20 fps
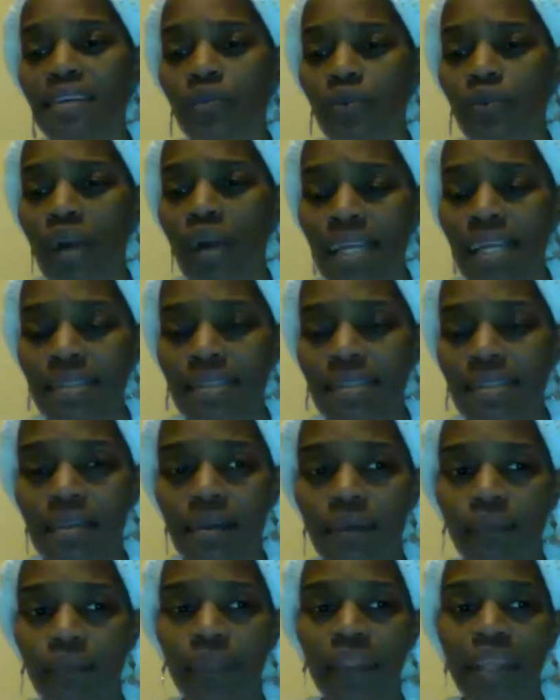rice,
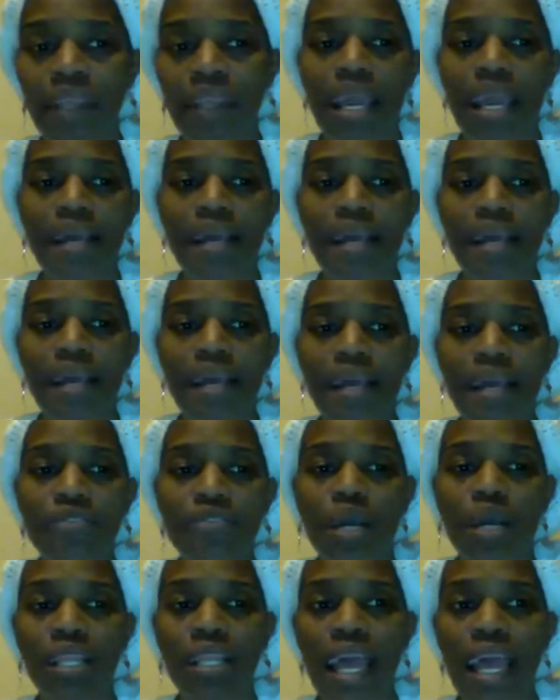as
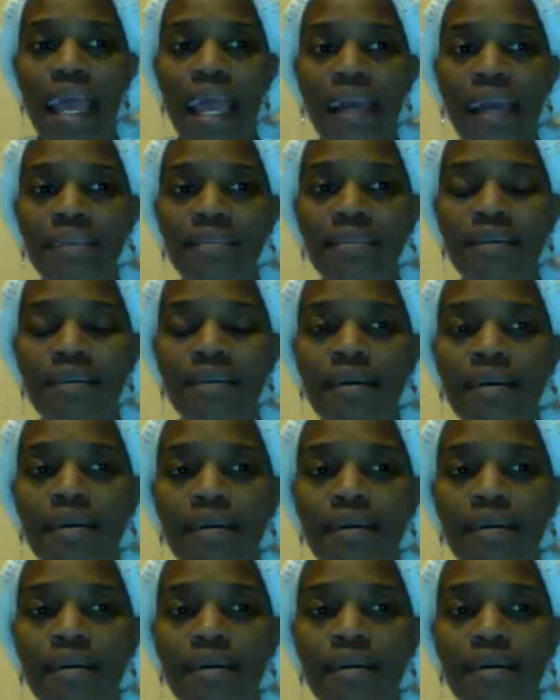well as